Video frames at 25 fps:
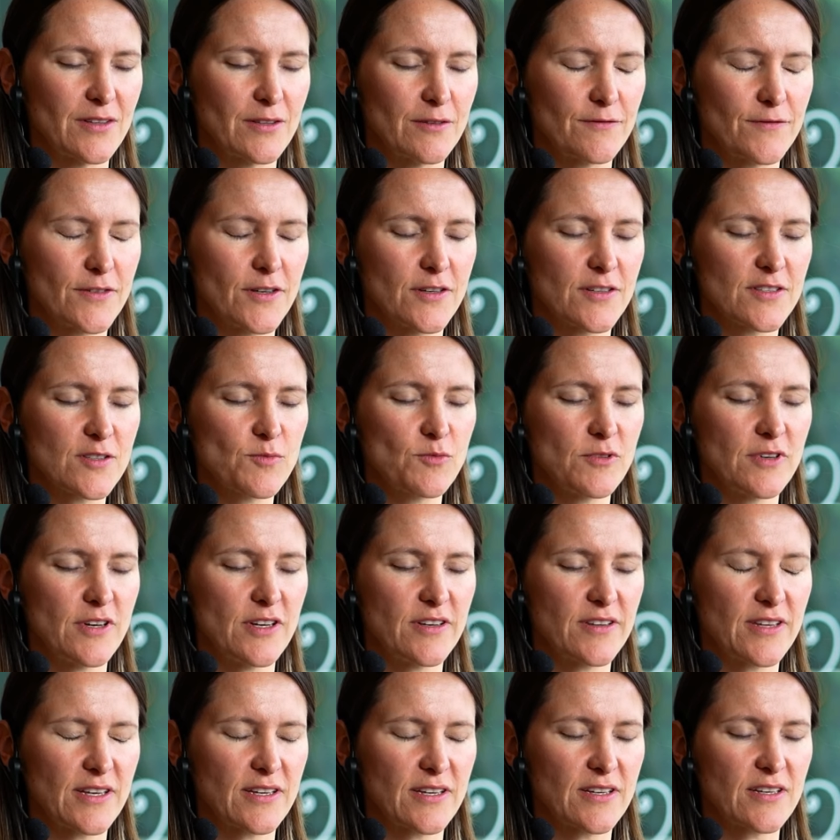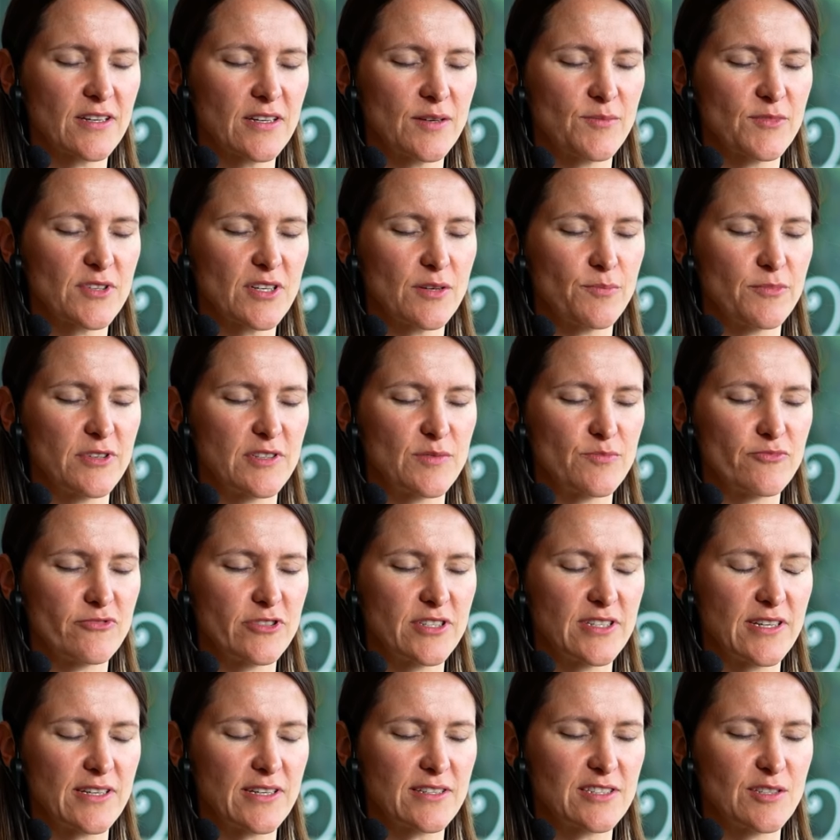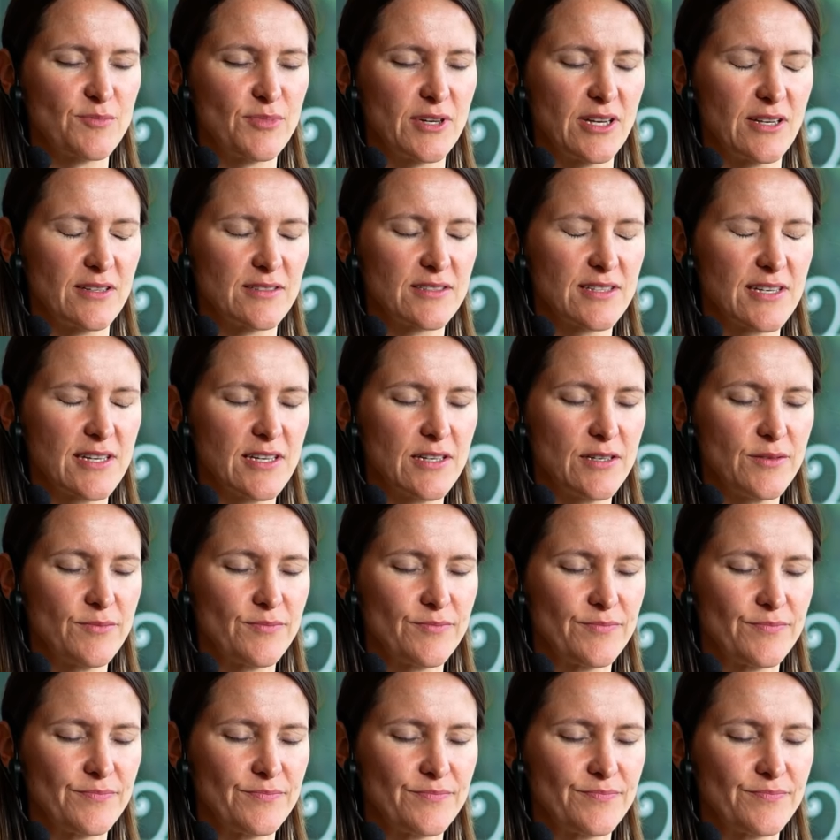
a solution based coaching methodology.